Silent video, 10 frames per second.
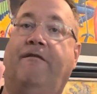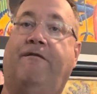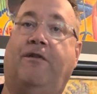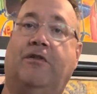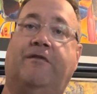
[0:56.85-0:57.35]

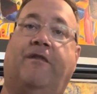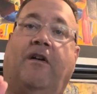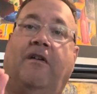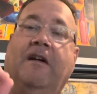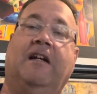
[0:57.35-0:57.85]
First of
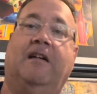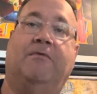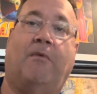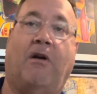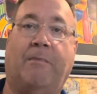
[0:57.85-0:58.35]
all, it's
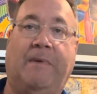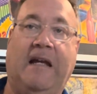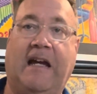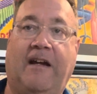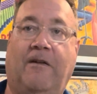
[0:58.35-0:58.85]
marked
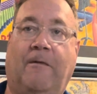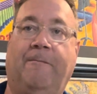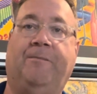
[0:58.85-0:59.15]
piano.